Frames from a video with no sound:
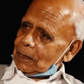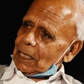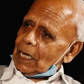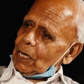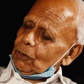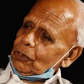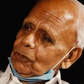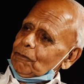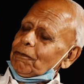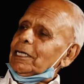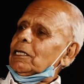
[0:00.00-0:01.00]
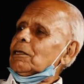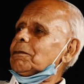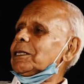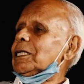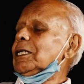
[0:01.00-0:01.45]
the house to find out
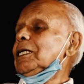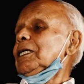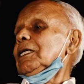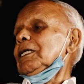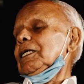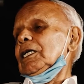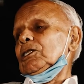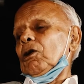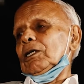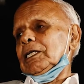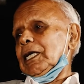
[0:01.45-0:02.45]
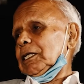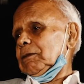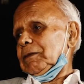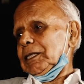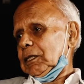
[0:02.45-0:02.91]
whether he has
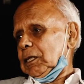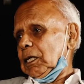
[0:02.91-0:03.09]
contact with